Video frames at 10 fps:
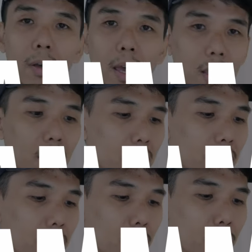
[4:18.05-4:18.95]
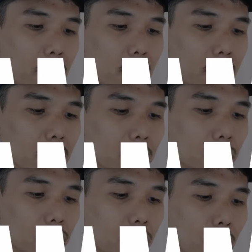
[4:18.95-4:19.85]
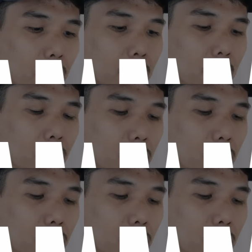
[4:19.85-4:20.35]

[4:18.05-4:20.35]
to end this video by showcasing